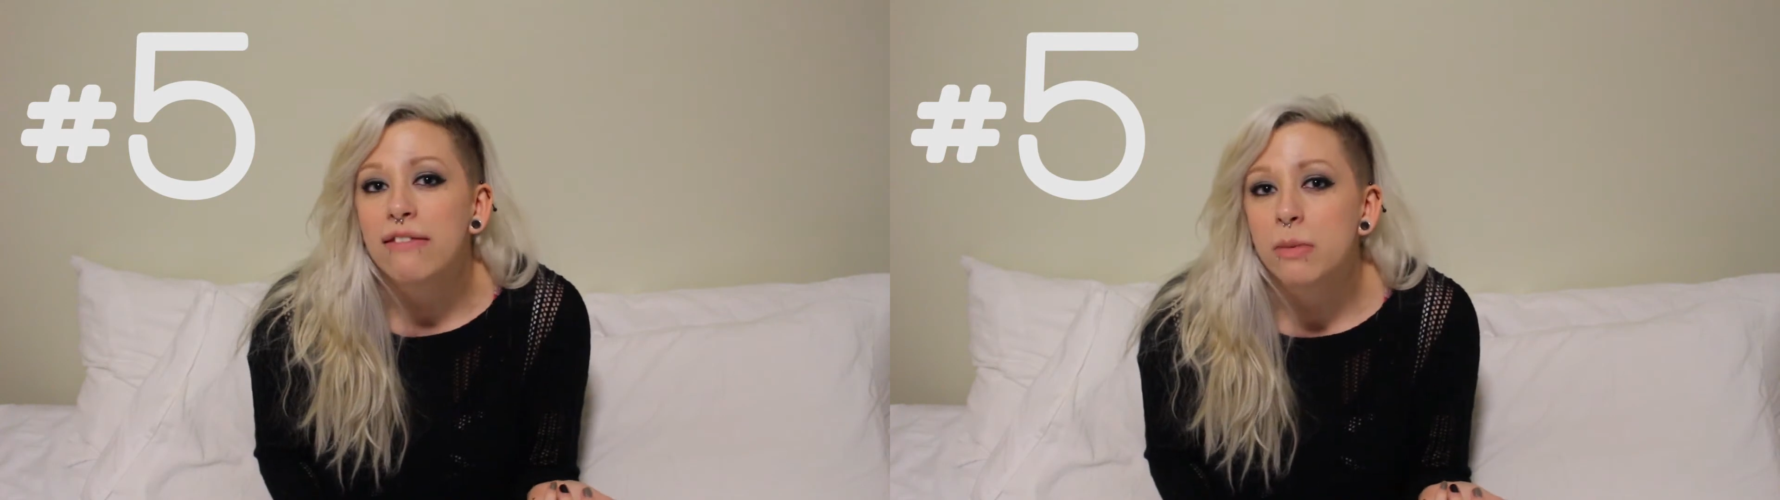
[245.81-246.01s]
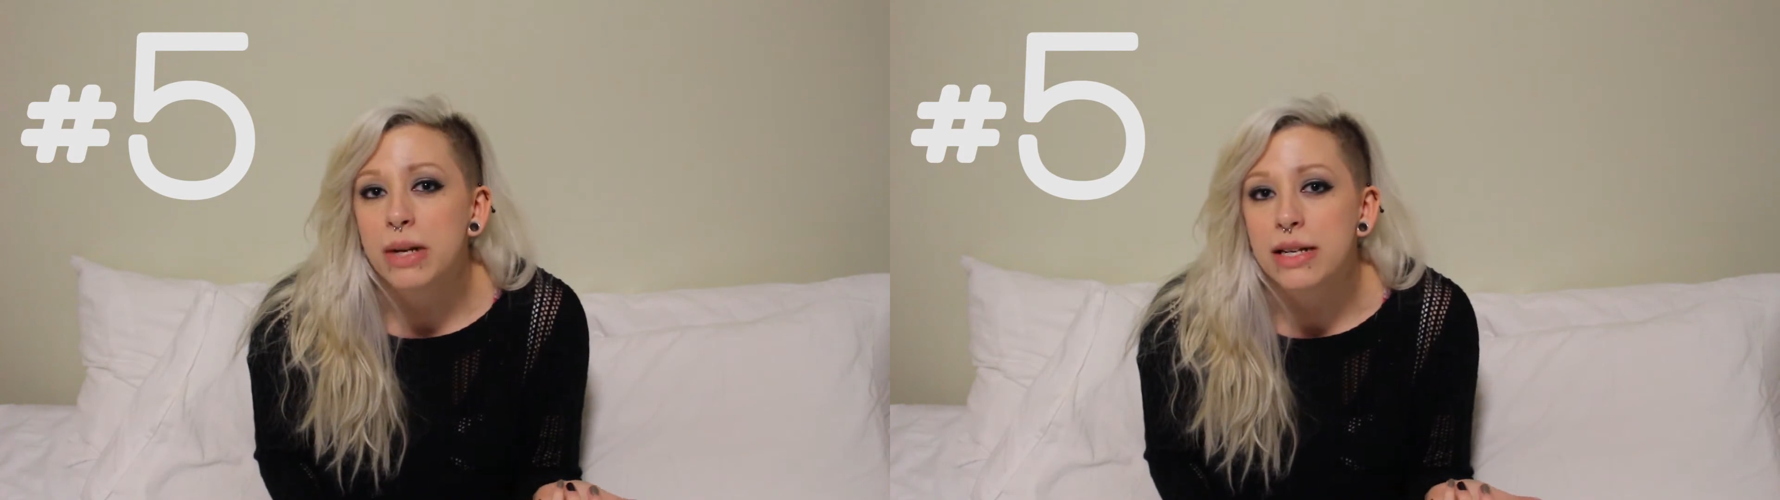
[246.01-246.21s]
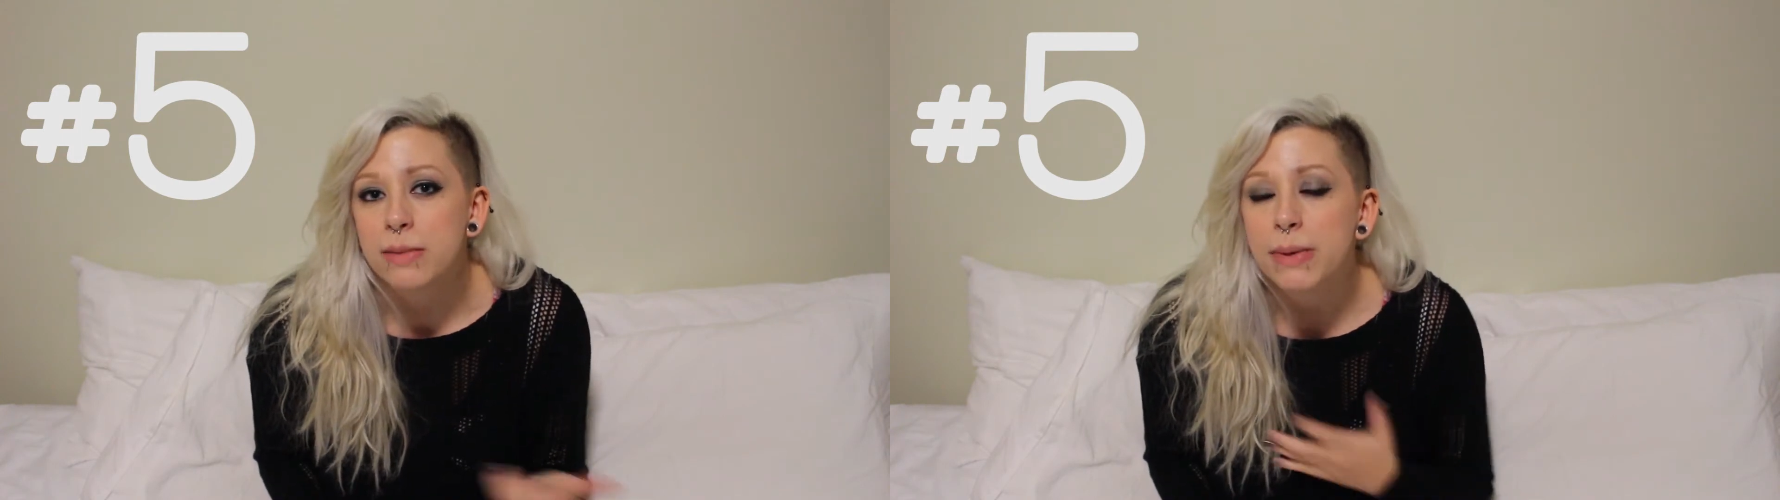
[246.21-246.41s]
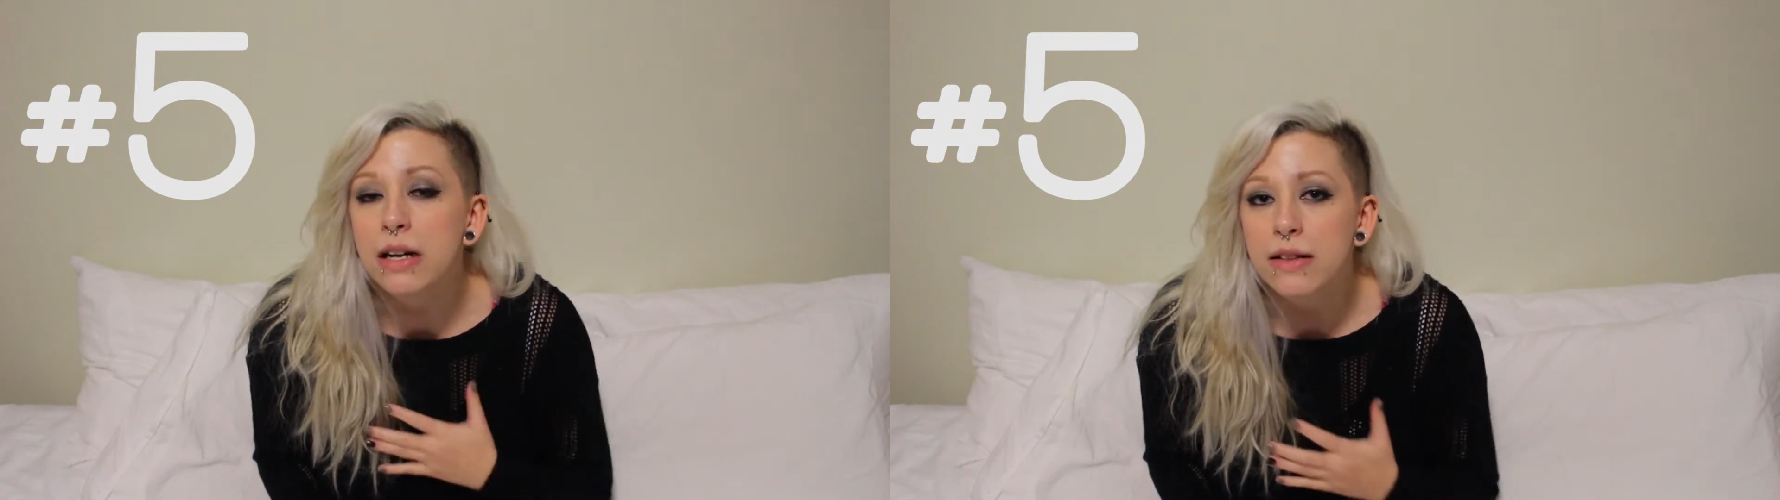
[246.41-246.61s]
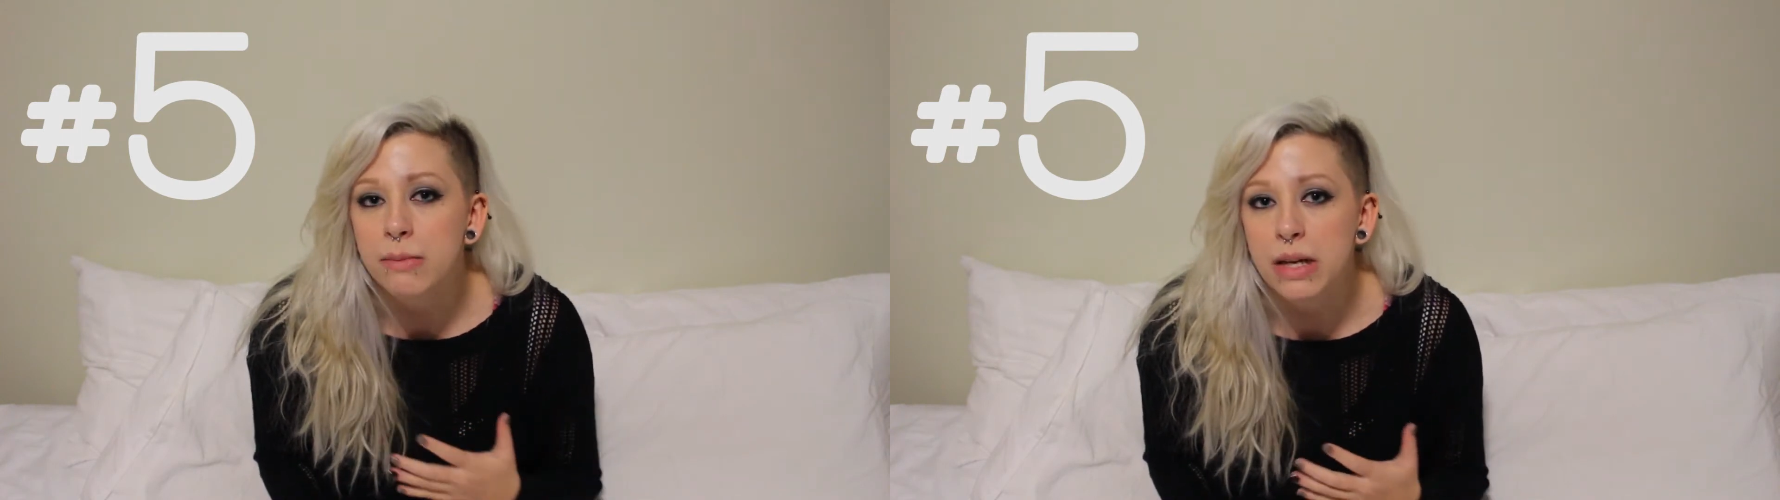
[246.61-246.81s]
everybody is
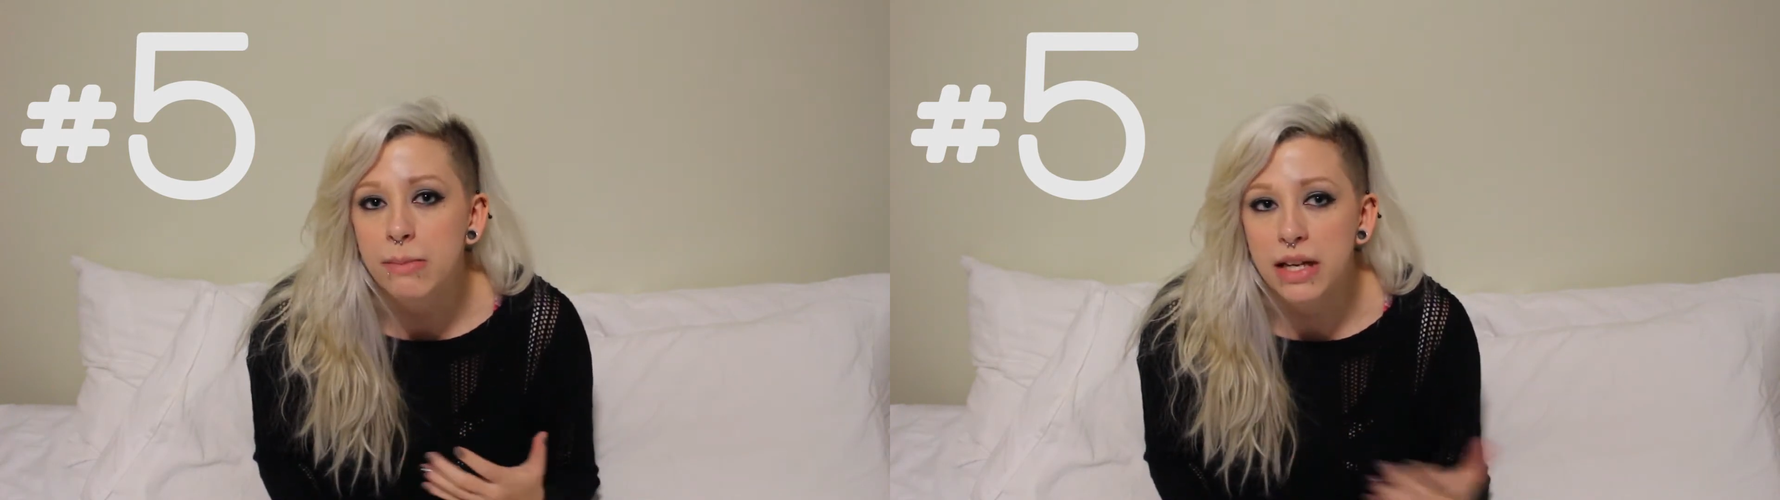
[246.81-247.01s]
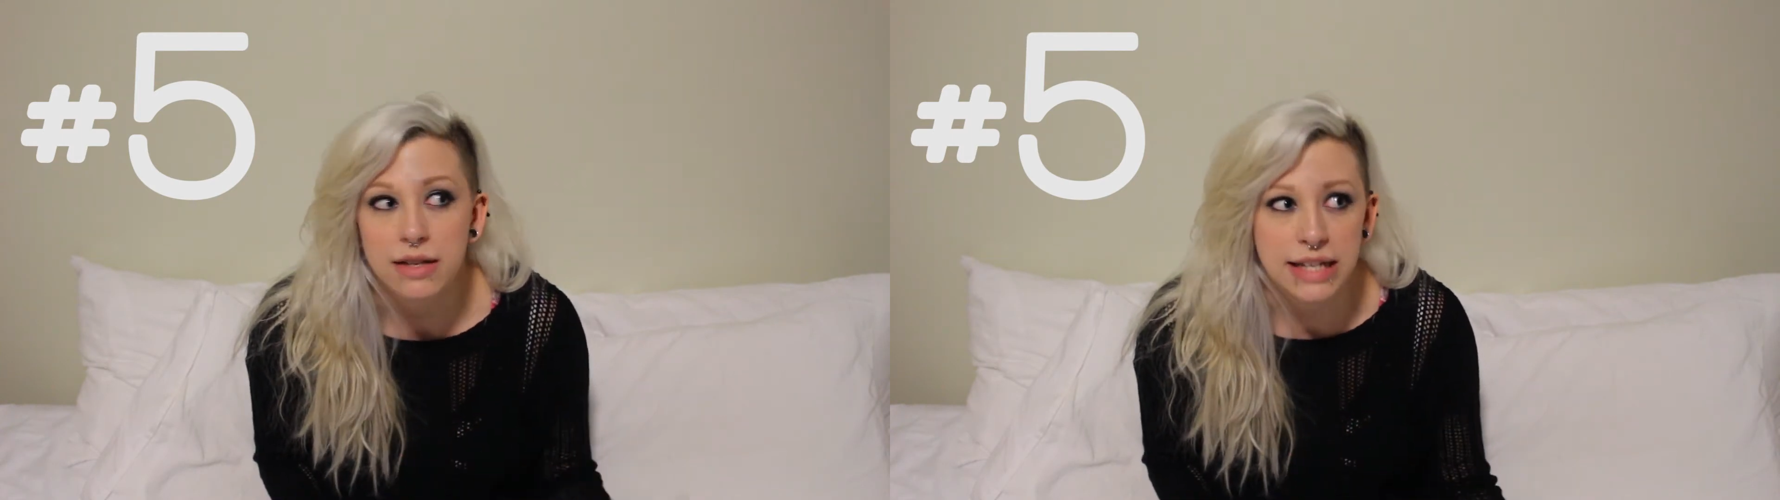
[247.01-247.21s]
bigger than me because